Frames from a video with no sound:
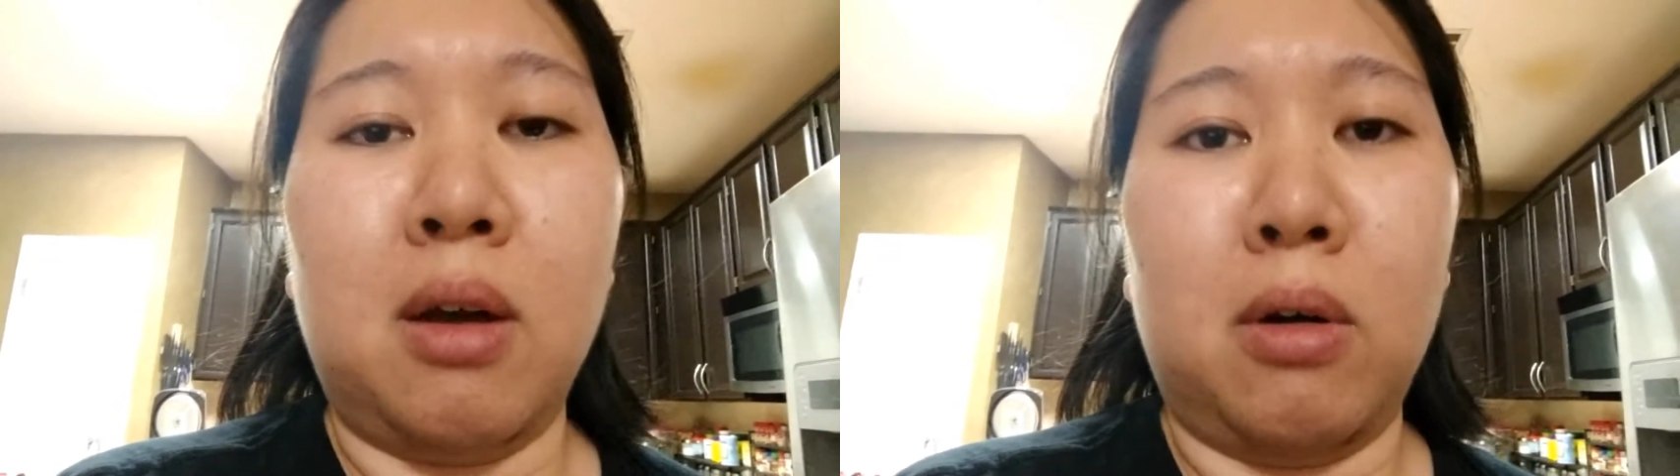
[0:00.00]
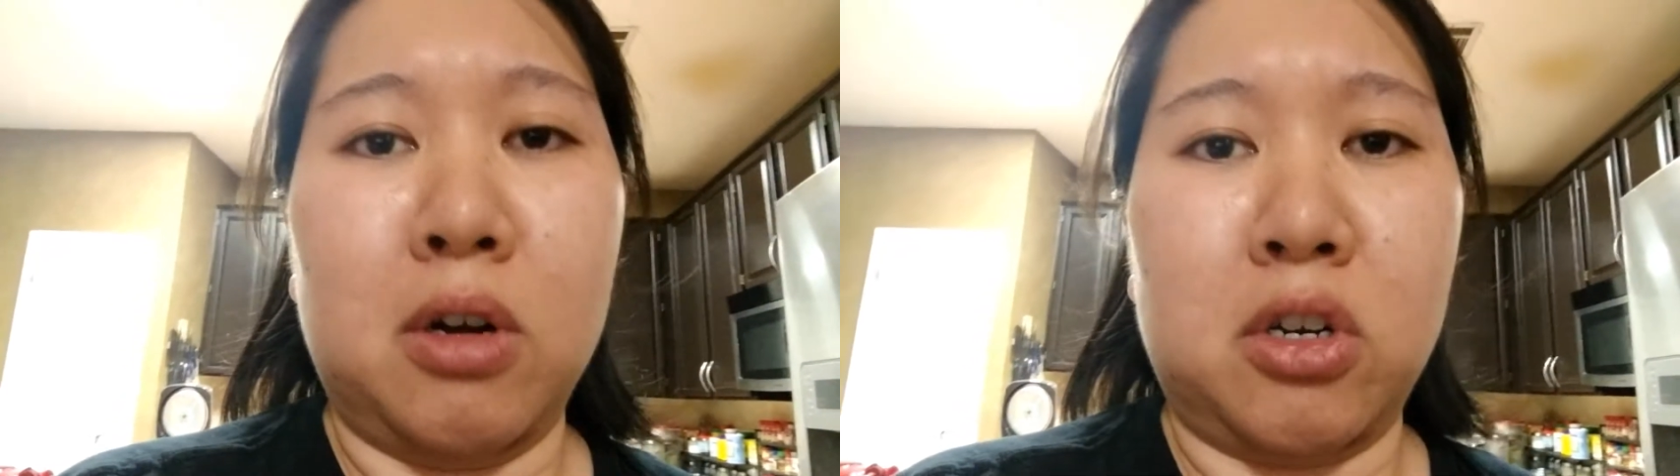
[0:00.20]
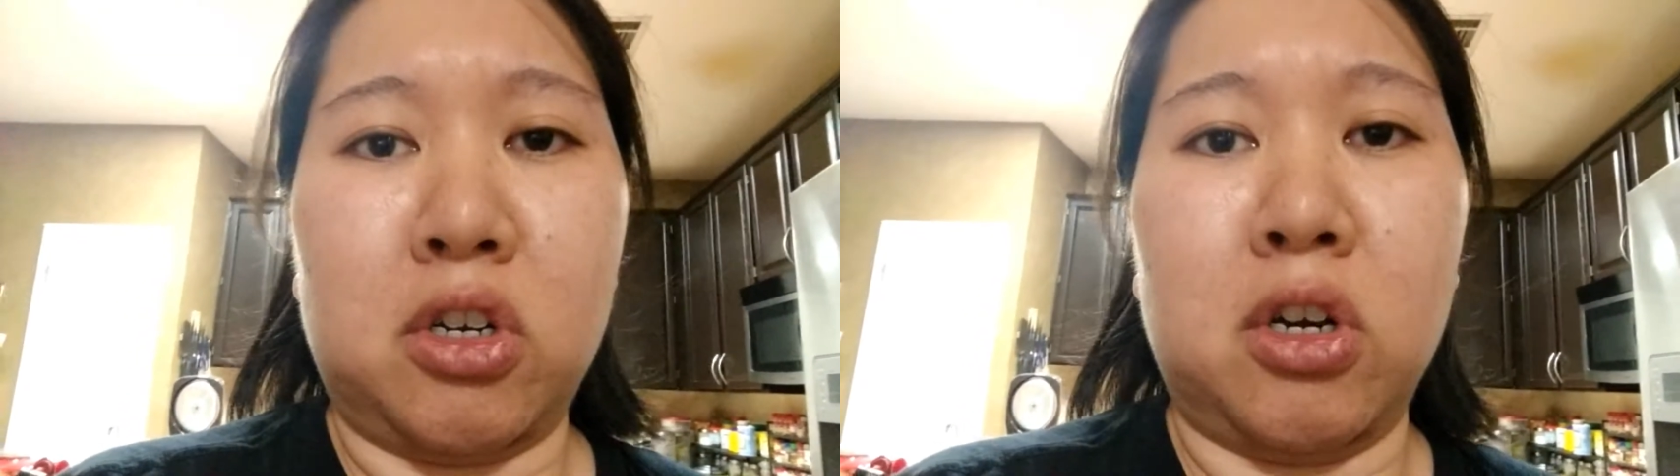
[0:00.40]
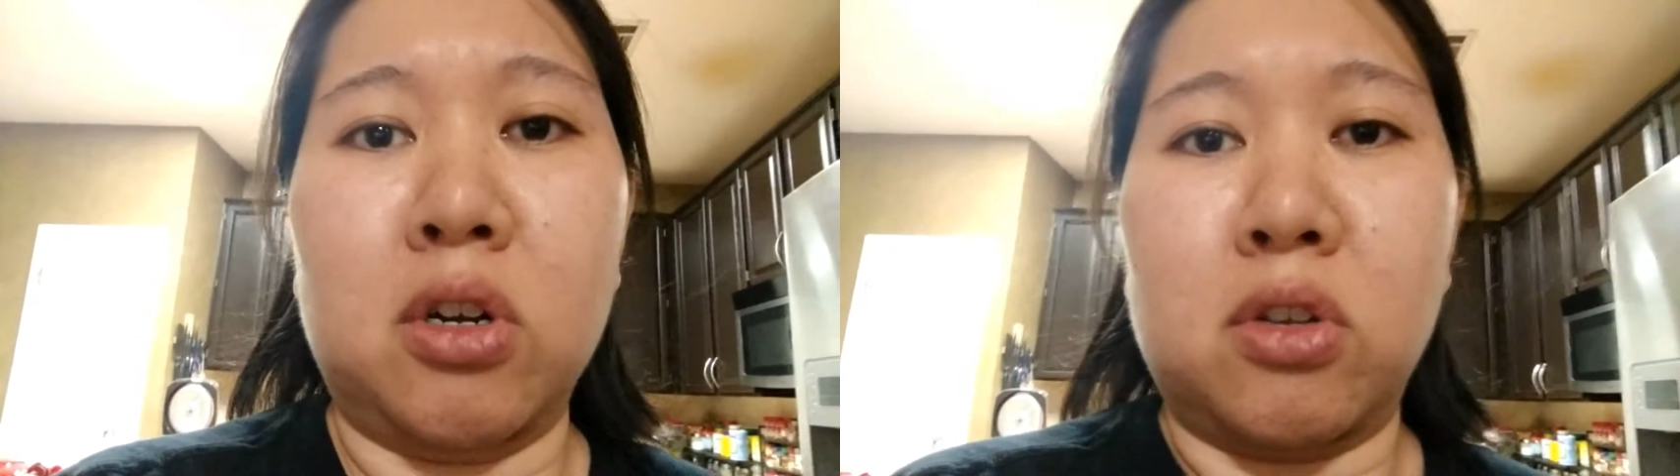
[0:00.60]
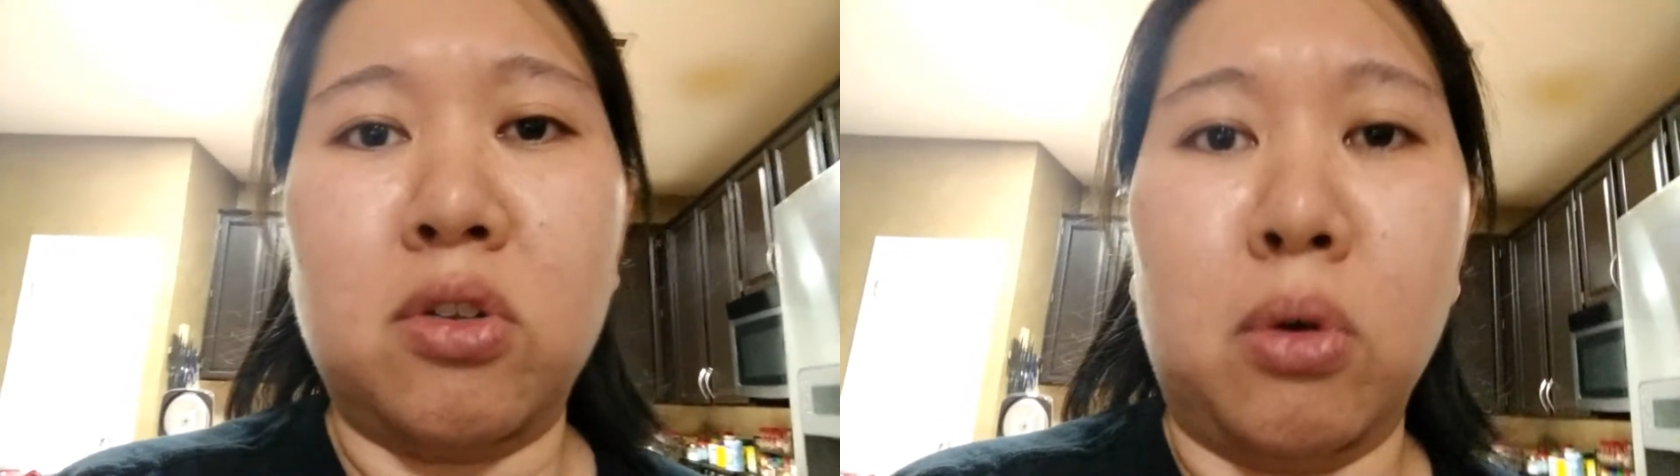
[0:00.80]
or her
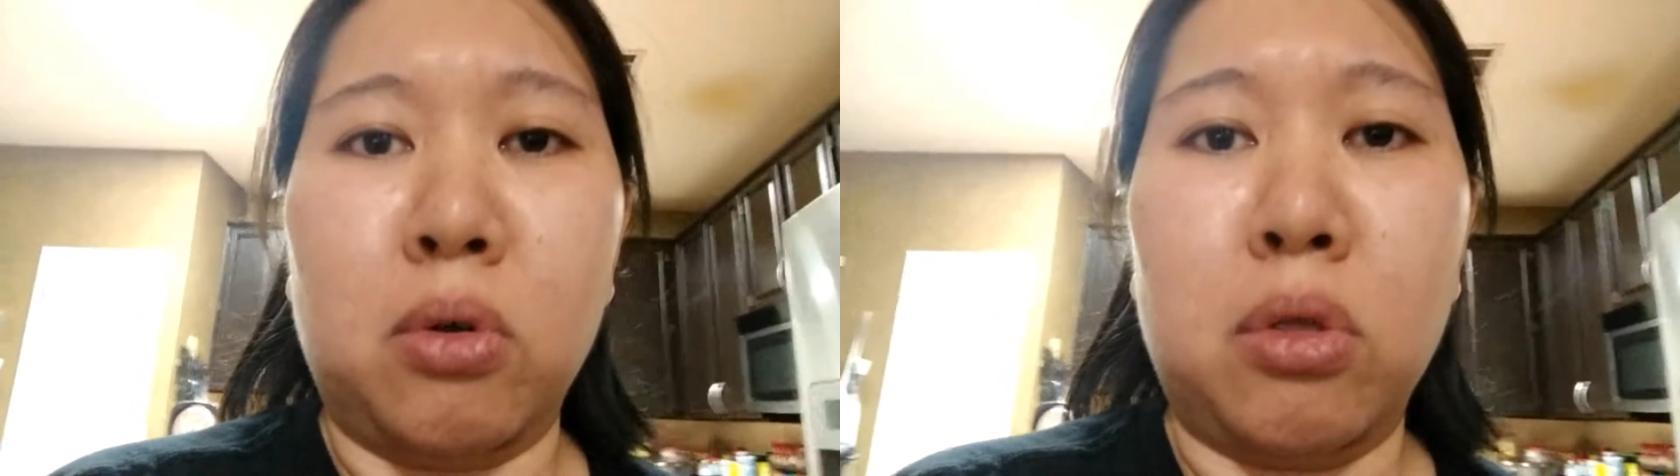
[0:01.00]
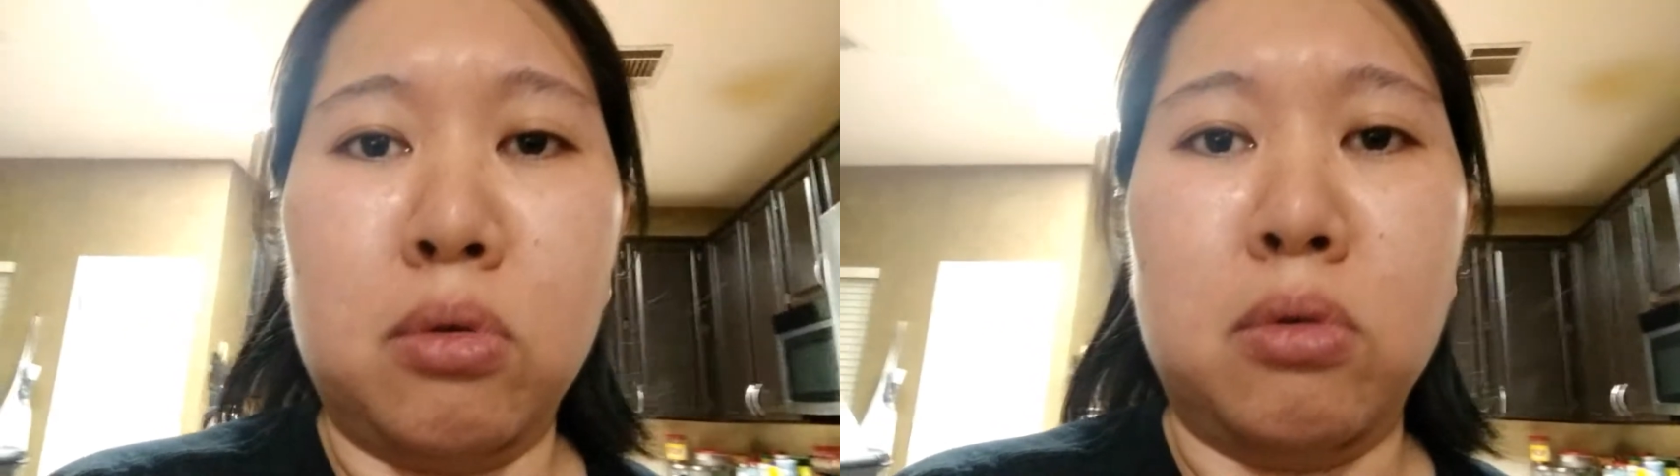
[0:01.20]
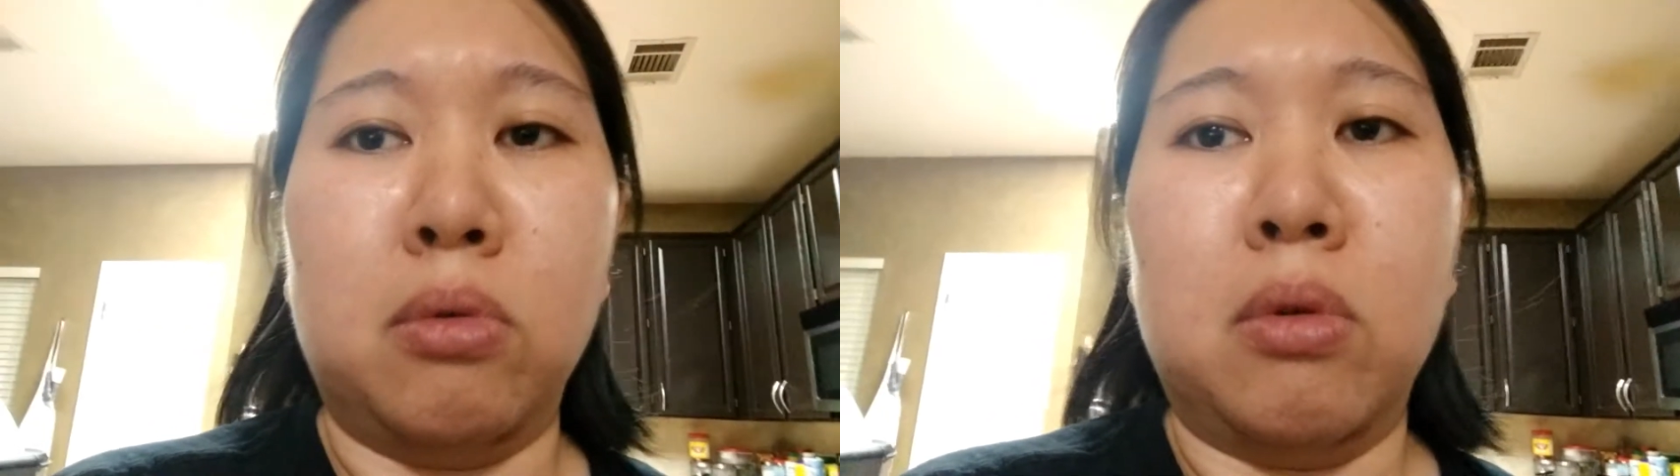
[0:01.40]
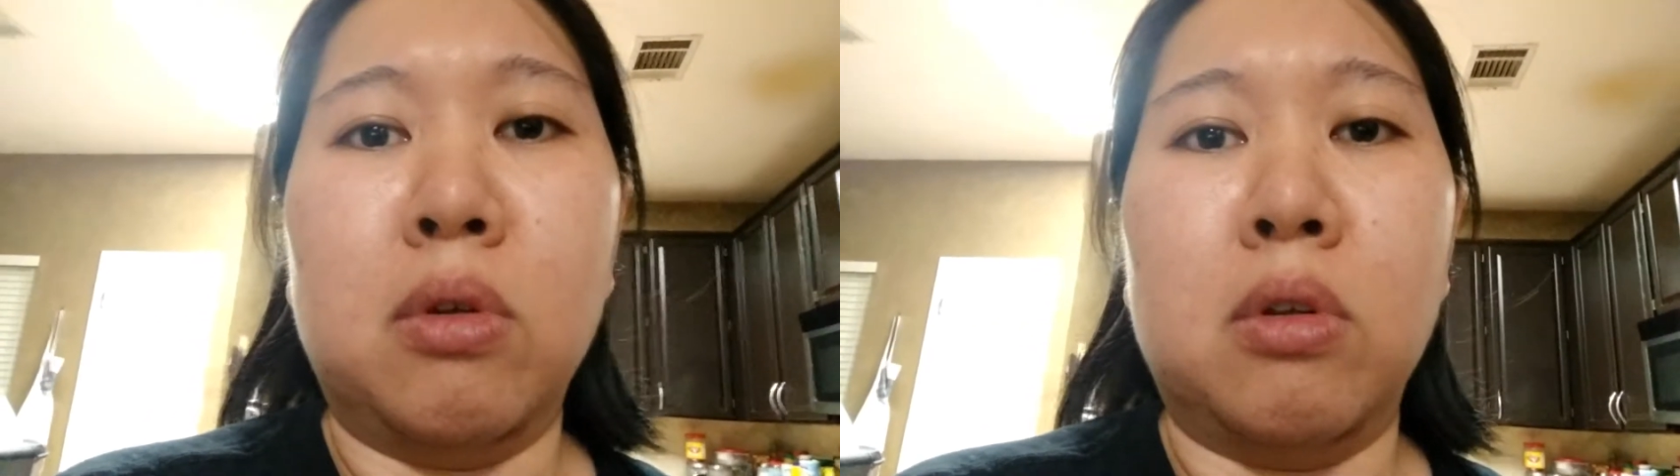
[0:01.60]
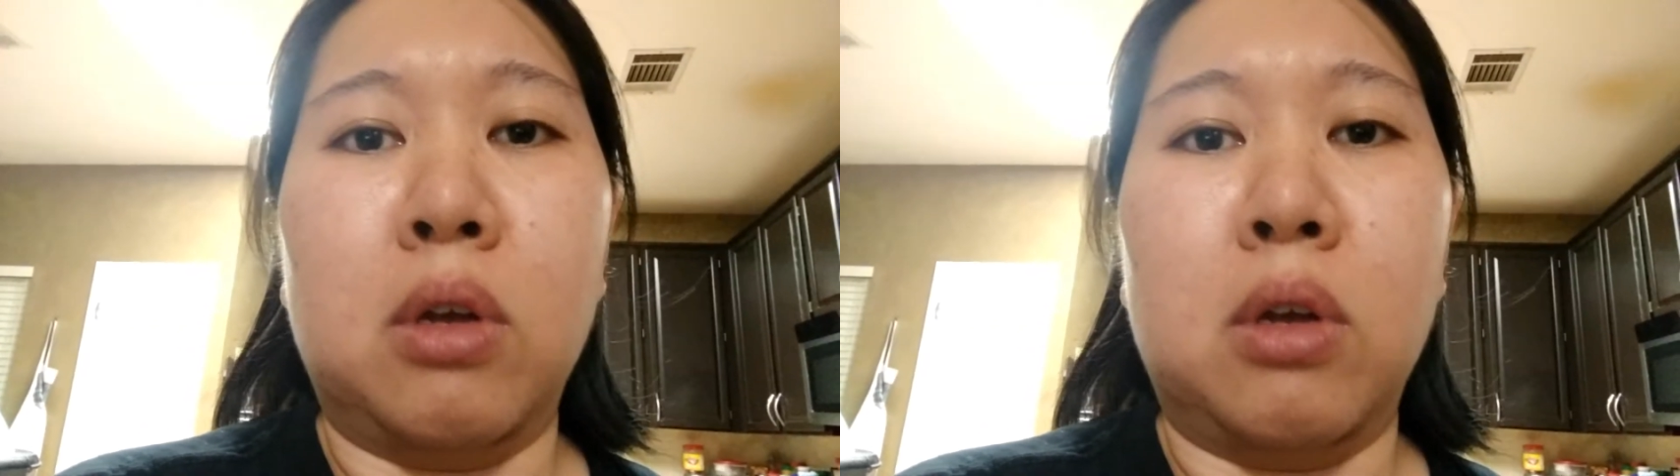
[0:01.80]
shirt is soaked through,